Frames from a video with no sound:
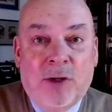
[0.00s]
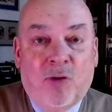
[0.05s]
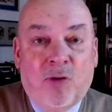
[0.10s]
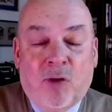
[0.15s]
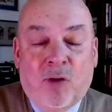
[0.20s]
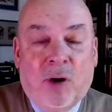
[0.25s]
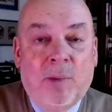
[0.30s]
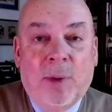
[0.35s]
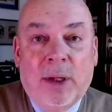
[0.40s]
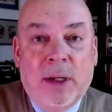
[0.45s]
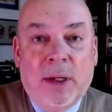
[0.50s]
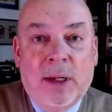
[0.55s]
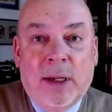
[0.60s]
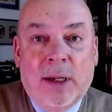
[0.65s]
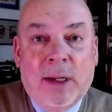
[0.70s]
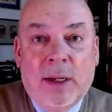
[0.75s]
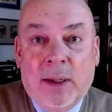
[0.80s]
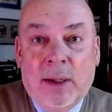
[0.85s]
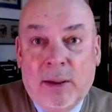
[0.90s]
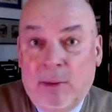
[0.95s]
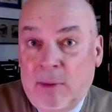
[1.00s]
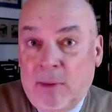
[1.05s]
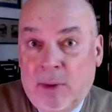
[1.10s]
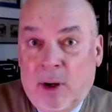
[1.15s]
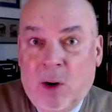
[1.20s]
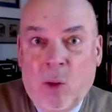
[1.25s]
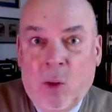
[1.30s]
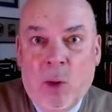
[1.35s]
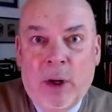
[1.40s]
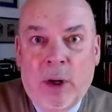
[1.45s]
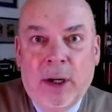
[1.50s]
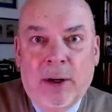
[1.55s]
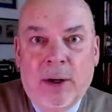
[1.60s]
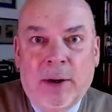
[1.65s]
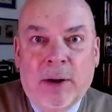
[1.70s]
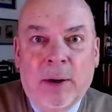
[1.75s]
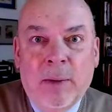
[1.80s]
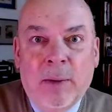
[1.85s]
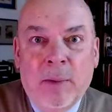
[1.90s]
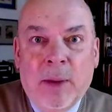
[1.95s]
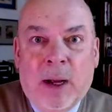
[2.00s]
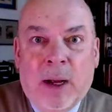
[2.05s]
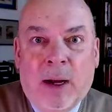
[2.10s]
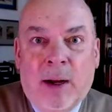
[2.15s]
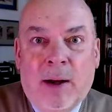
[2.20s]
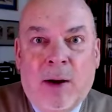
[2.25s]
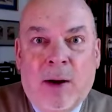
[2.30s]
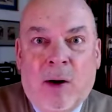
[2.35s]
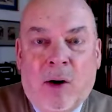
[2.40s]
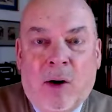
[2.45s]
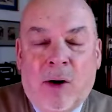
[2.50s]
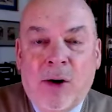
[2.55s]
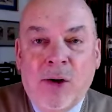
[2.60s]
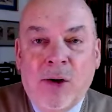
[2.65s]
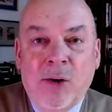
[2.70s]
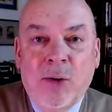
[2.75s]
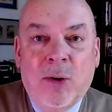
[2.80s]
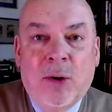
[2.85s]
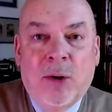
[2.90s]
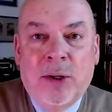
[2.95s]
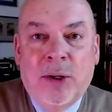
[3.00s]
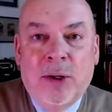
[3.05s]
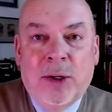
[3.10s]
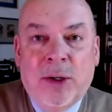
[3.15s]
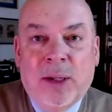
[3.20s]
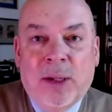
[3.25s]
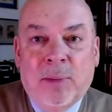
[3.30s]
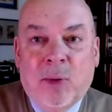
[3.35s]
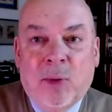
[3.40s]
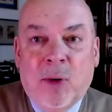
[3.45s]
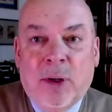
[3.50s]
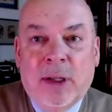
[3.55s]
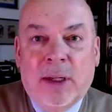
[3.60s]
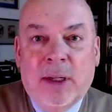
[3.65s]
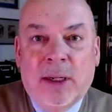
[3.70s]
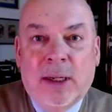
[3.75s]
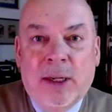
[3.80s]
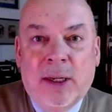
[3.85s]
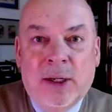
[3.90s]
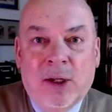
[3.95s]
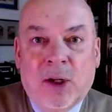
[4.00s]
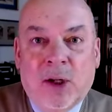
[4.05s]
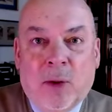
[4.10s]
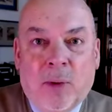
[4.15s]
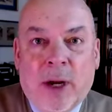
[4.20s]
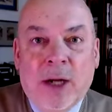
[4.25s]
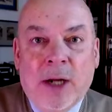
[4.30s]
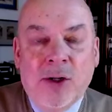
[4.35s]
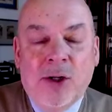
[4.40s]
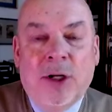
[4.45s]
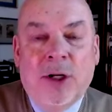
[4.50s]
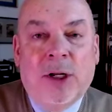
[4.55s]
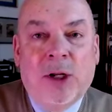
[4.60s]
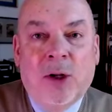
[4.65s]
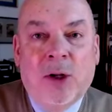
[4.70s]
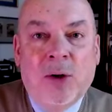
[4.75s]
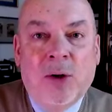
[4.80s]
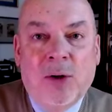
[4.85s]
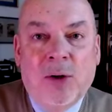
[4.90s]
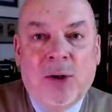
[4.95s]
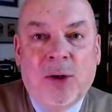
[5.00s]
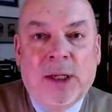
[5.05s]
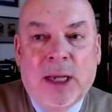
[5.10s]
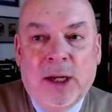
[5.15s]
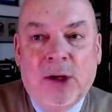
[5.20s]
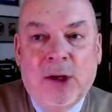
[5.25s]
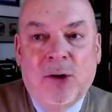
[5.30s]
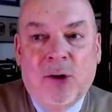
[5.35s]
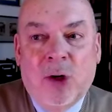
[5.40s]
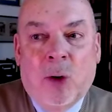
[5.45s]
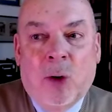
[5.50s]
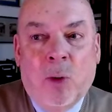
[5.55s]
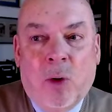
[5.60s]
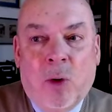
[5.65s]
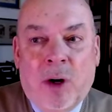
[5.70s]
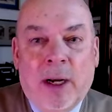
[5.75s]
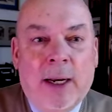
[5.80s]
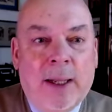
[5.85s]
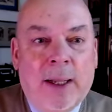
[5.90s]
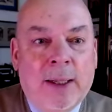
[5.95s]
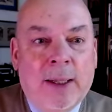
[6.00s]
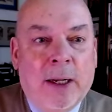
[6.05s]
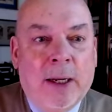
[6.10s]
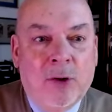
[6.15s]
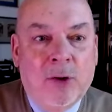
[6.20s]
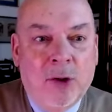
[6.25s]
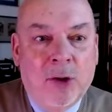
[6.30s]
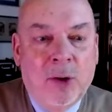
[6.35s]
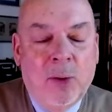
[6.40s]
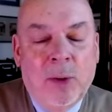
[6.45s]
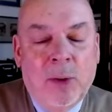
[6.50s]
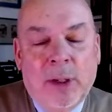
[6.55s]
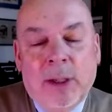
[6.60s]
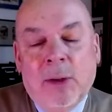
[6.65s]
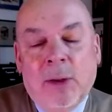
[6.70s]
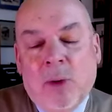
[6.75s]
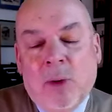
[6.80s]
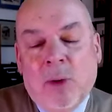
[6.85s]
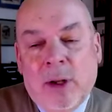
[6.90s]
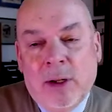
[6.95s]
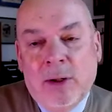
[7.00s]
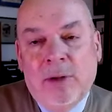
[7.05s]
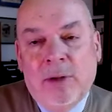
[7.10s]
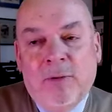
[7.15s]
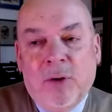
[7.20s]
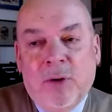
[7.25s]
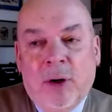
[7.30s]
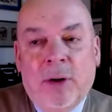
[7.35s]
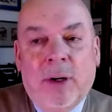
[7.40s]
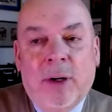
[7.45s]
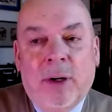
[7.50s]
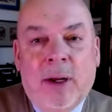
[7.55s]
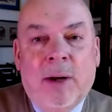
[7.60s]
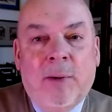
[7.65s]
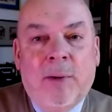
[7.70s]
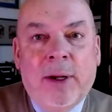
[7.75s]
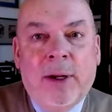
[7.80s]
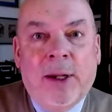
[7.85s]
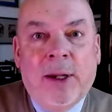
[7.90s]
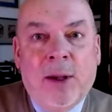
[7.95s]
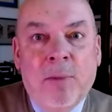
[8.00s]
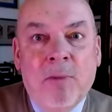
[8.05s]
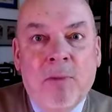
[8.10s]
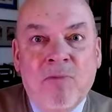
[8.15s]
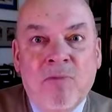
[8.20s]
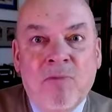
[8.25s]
If Trump is a winner, are you going to support this insurrectionist who you say you don't want anything to do with? Well, if you're in Congress,